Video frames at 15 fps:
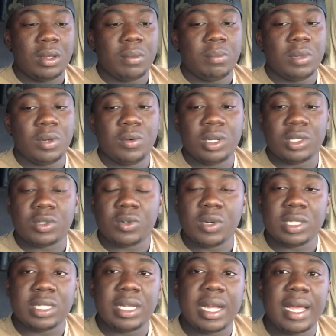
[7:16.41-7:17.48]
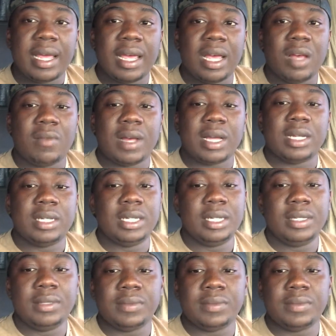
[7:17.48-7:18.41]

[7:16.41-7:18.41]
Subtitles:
but what choice did I have? I couldn't